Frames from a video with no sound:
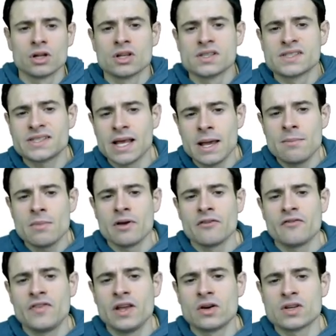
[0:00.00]
same
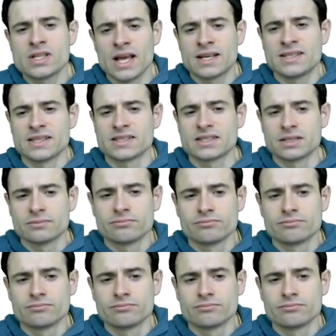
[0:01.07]
fears exist.